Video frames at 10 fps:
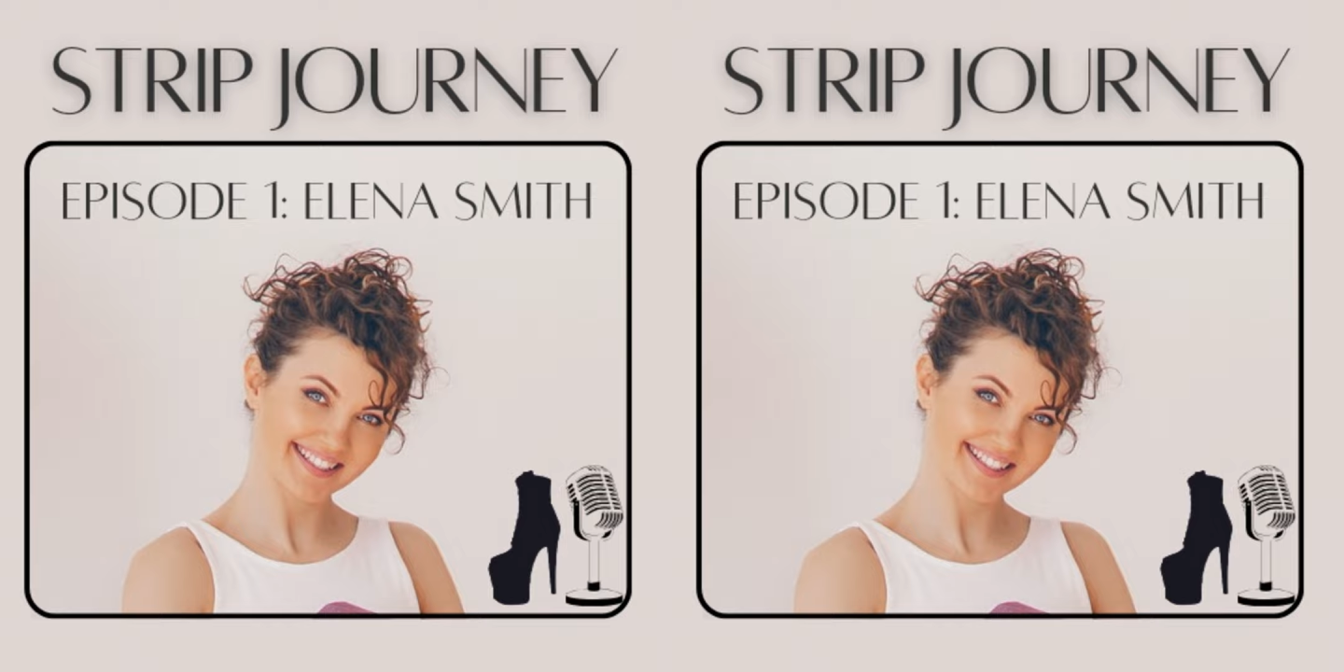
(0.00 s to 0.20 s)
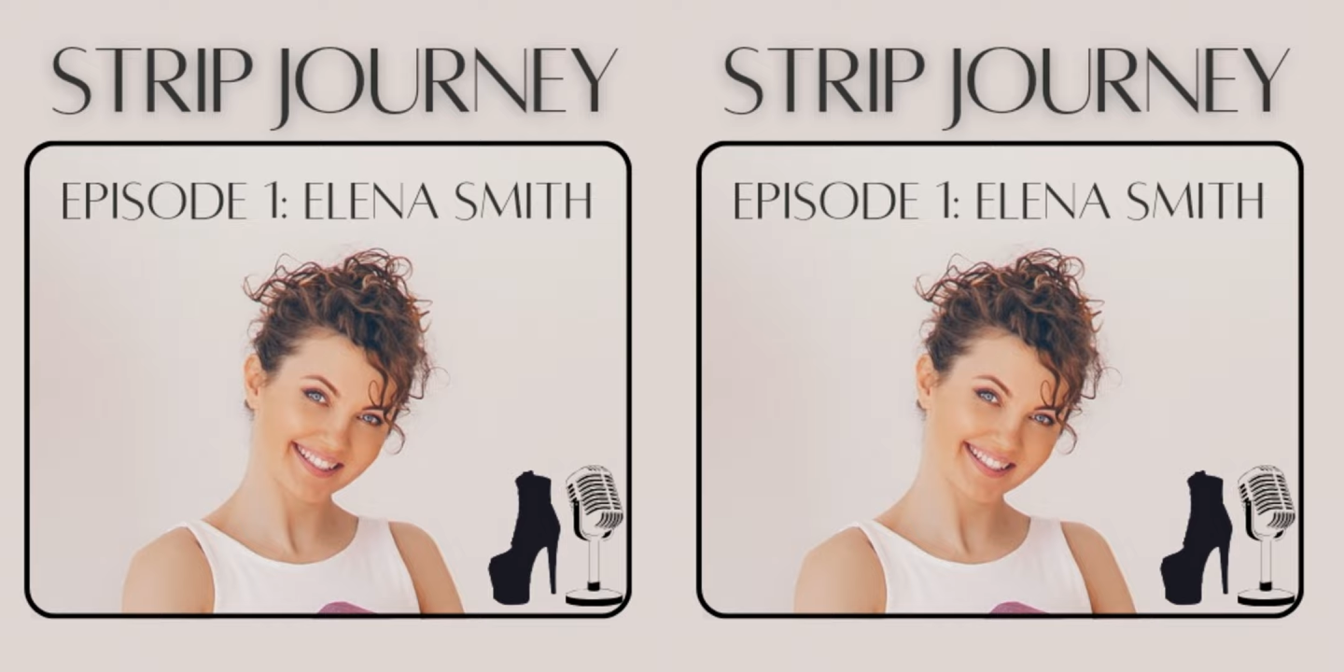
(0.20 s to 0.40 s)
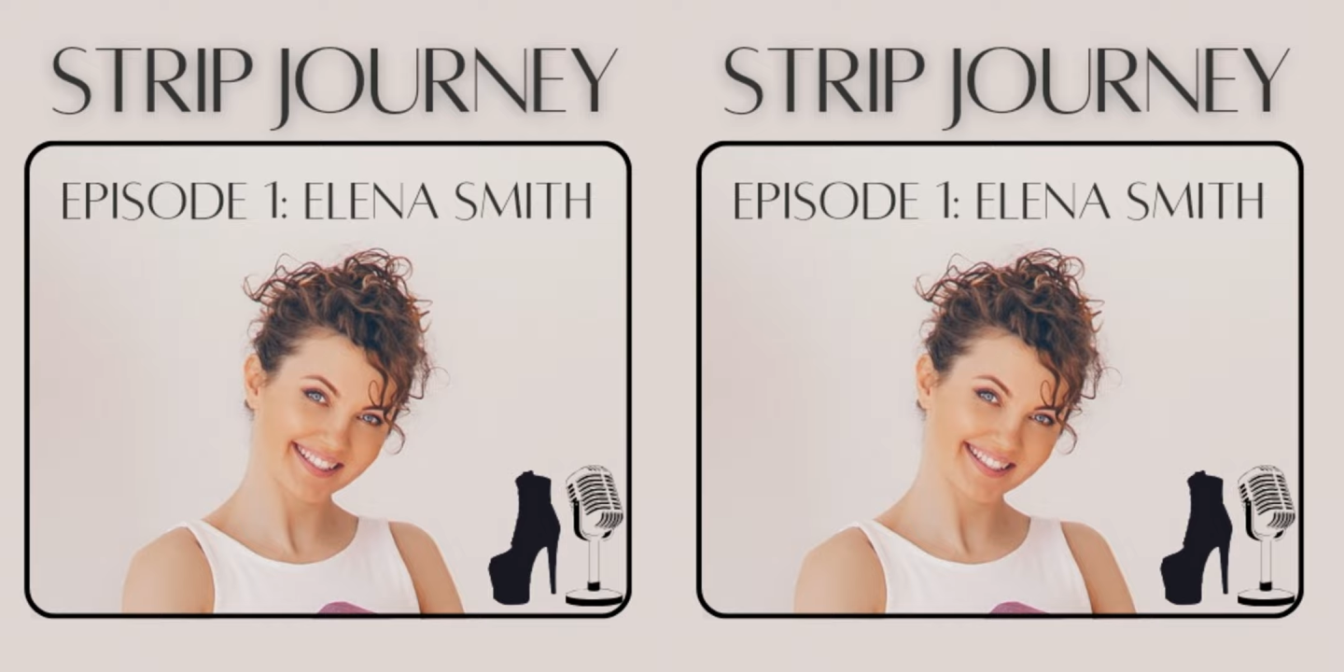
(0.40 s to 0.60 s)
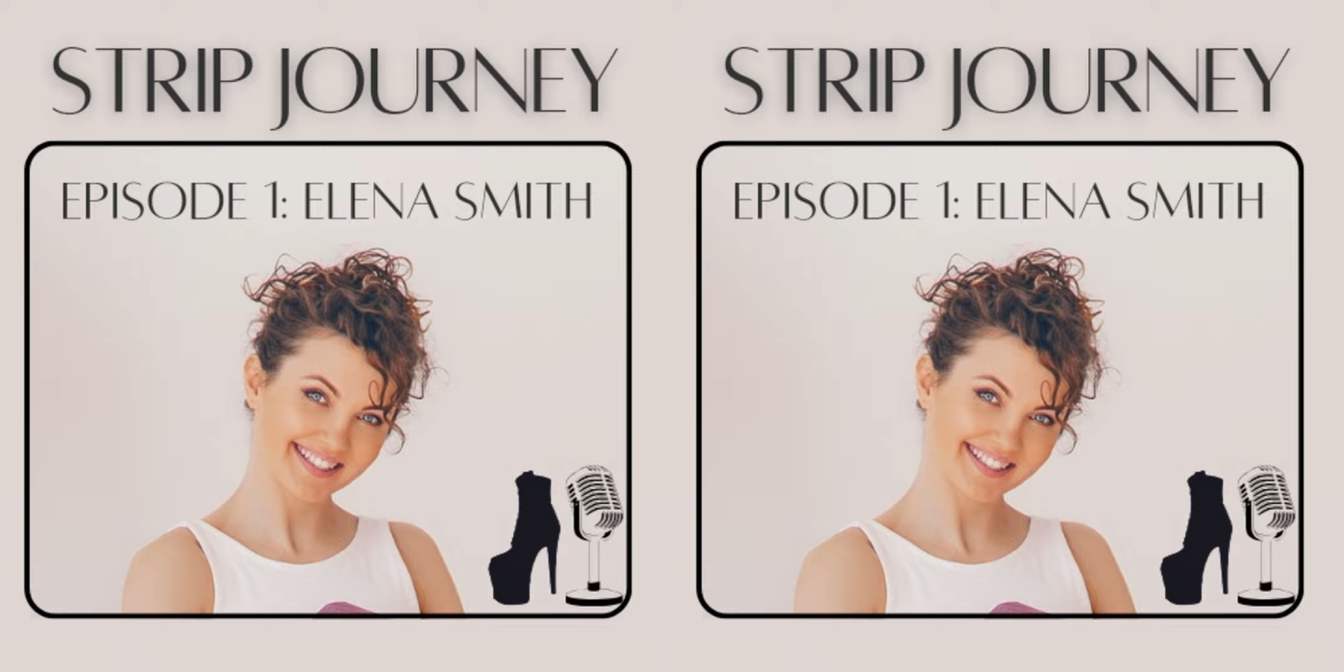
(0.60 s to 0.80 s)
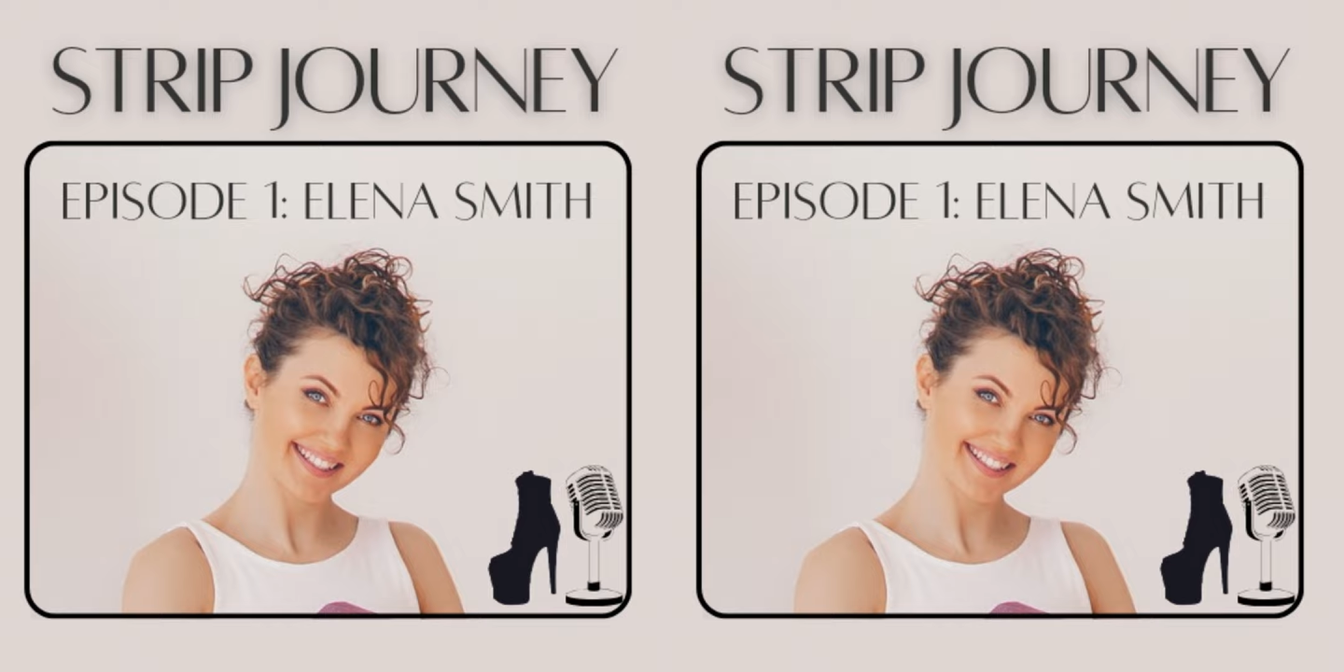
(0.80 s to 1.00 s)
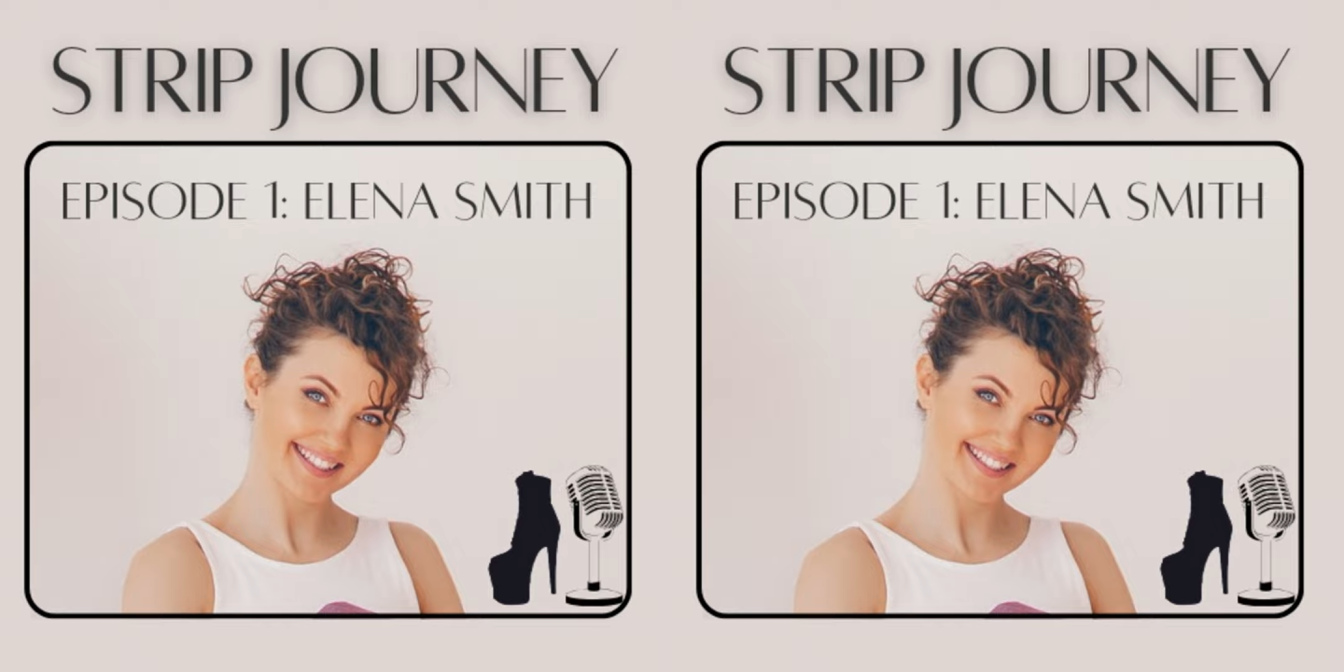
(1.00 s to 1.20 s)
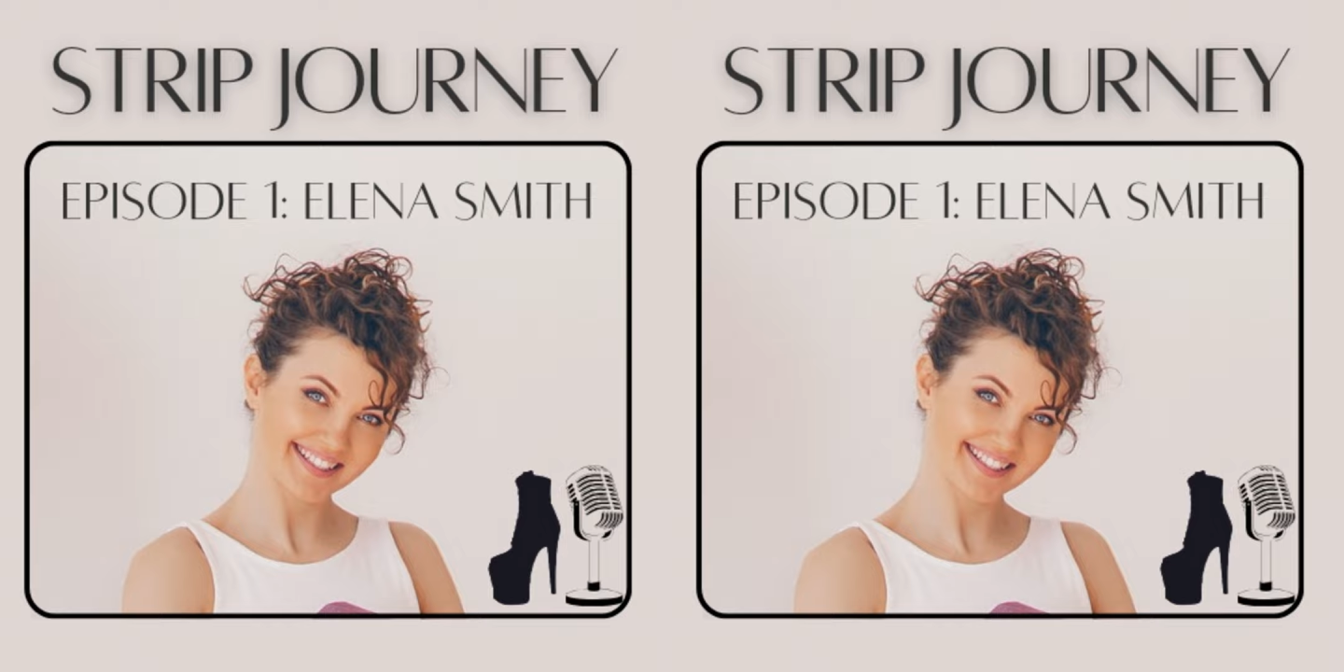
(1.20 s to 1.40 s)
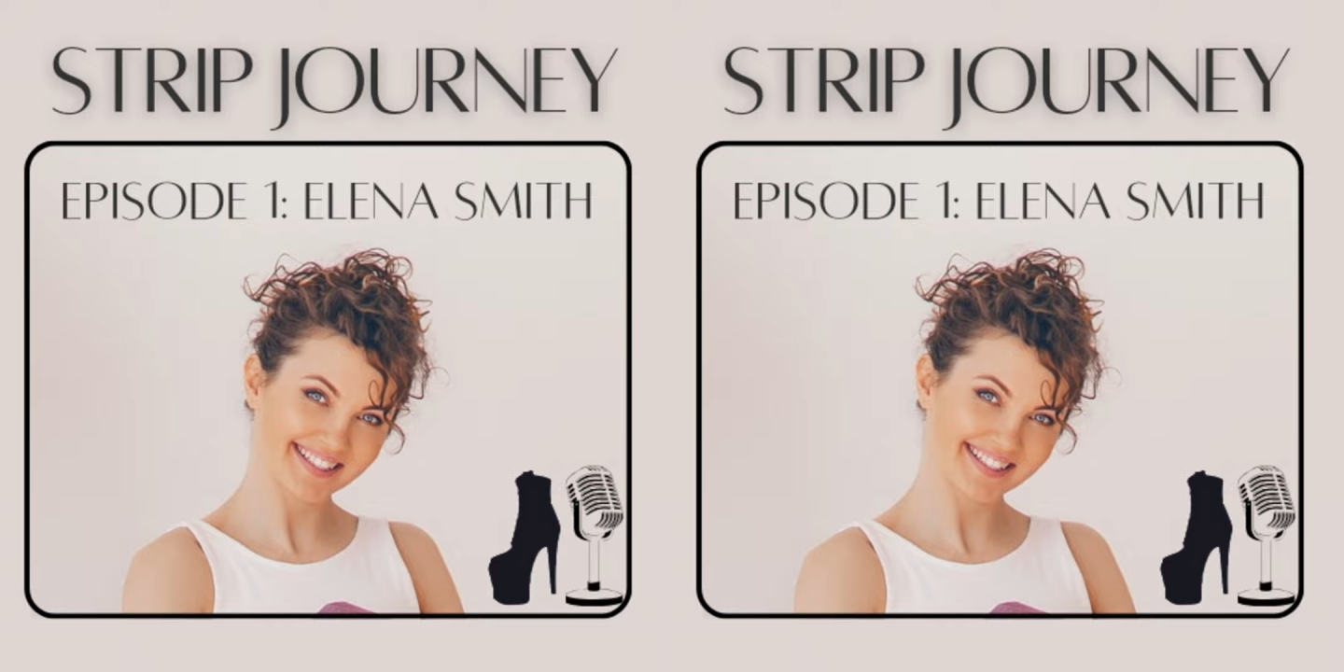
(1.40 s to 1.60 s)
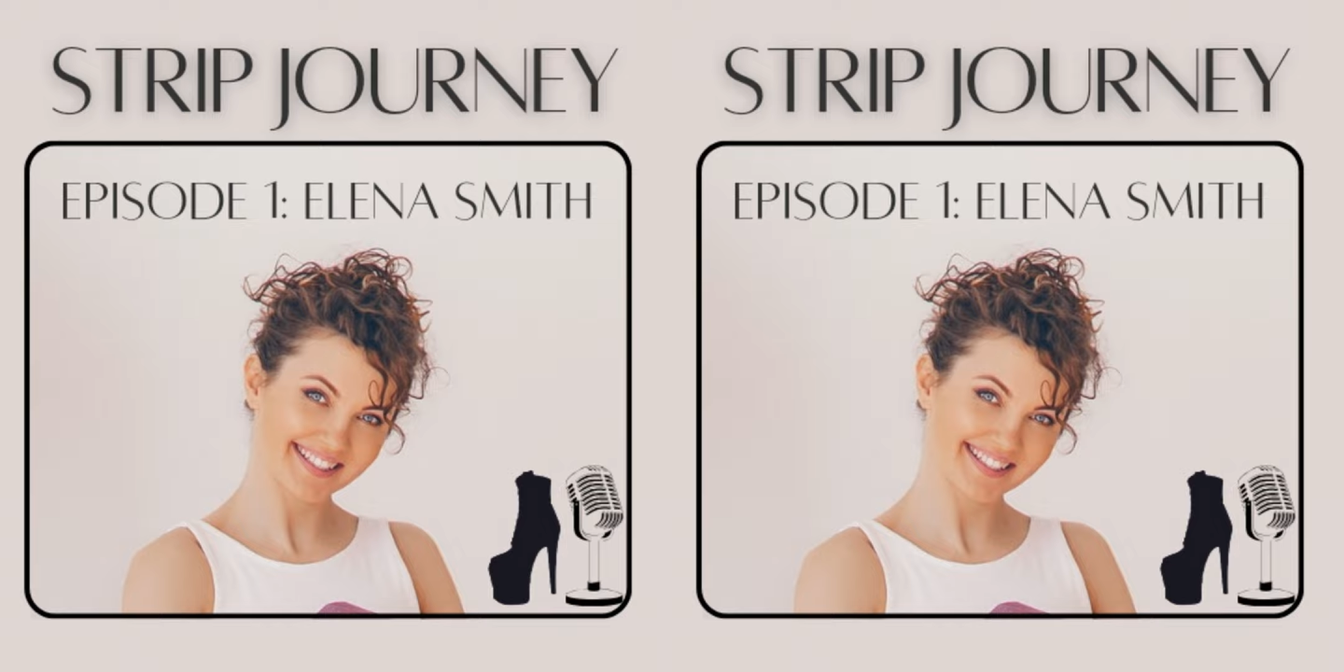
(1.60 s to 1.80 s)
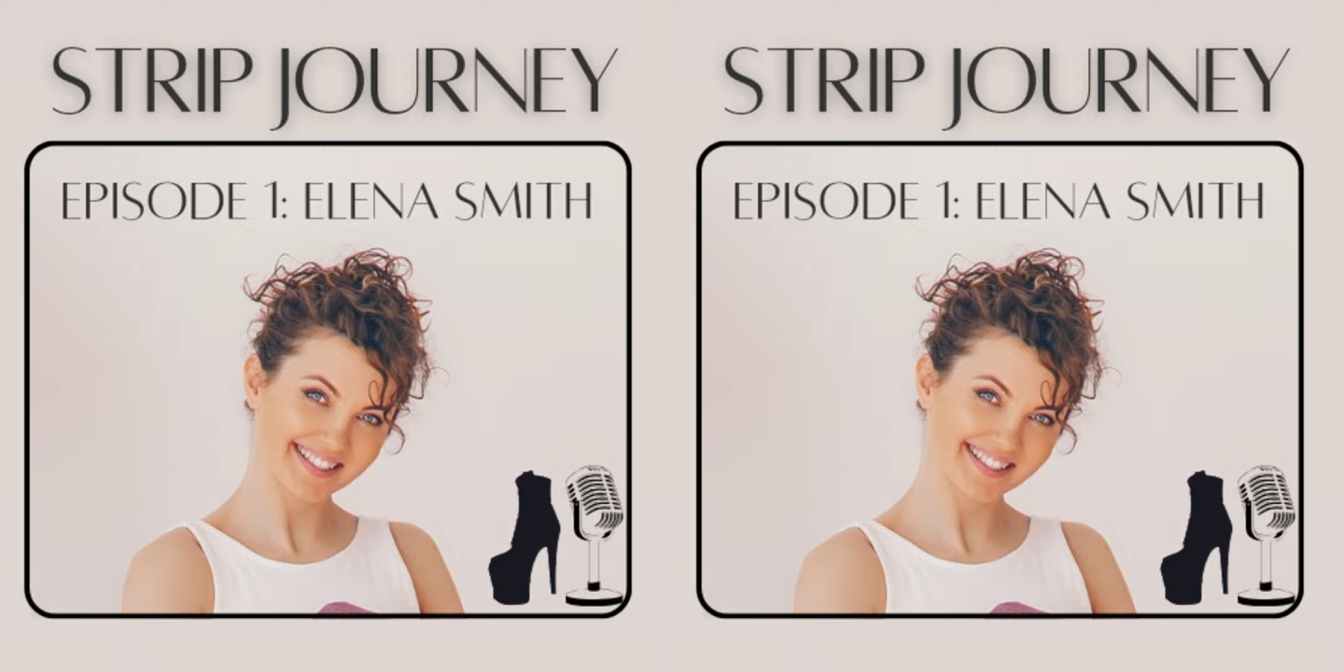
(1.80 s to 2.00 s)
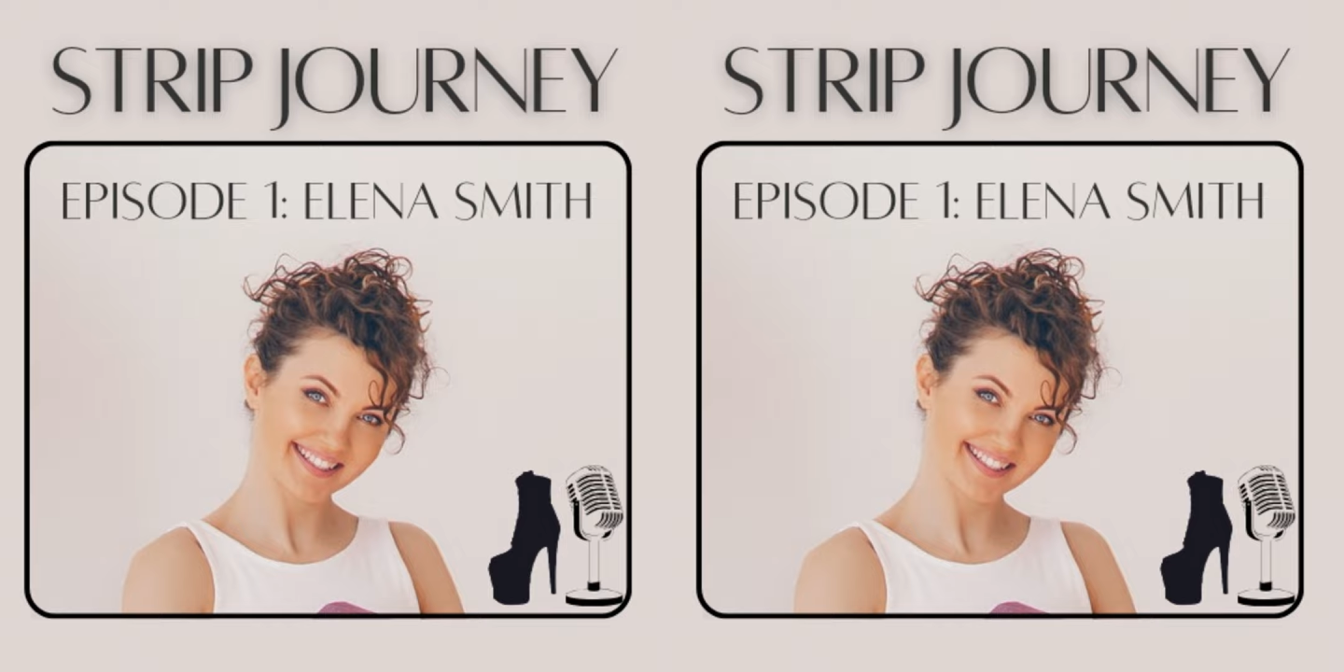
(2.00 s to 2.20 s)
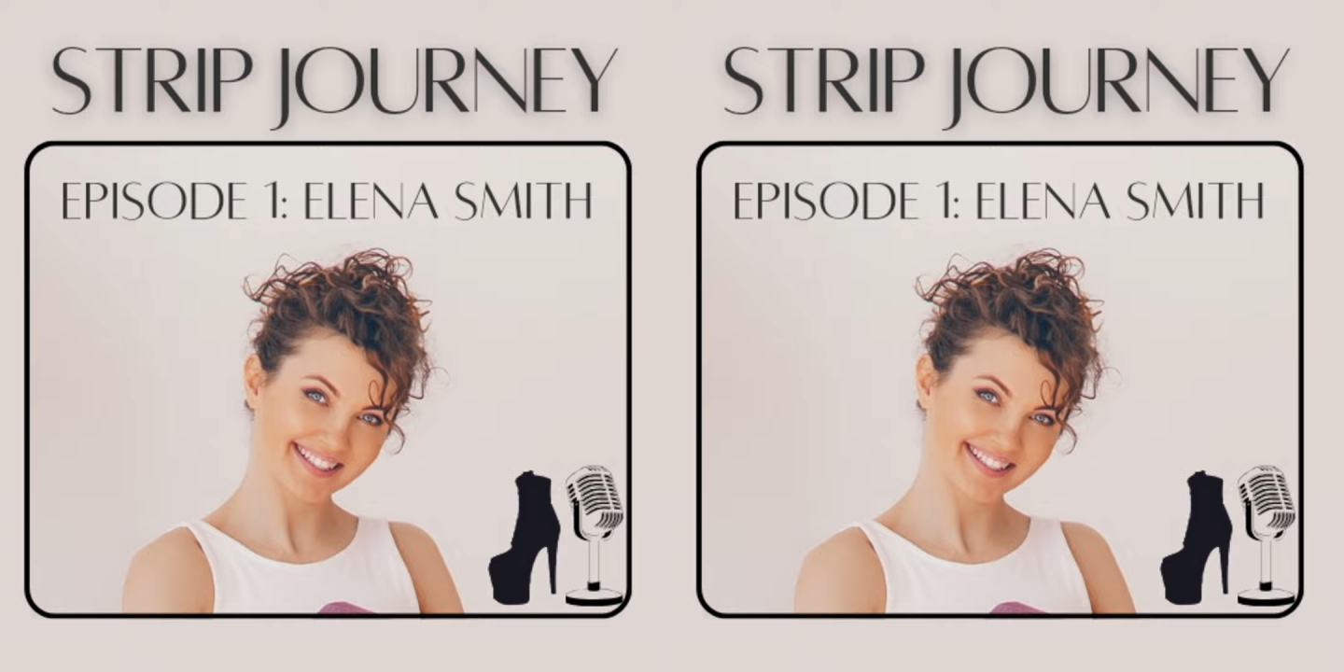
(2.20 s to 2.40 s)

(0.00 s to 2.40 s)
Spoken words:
everything. And this is one thing I really like